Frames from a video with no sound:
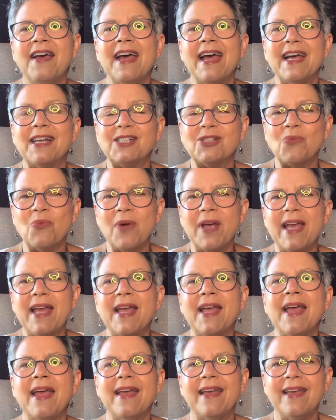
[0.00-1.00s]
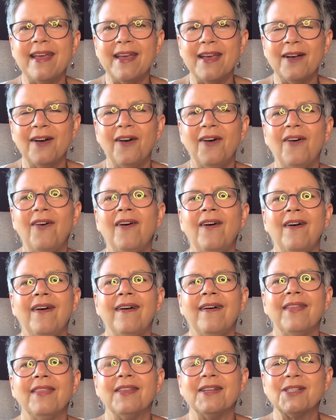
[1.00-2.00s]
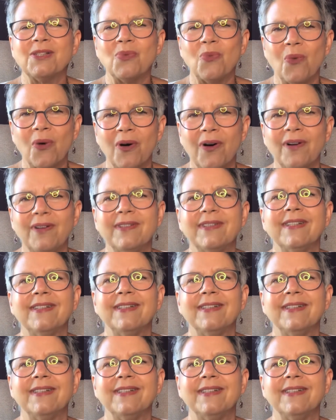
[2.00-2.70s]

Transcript: as we heal this world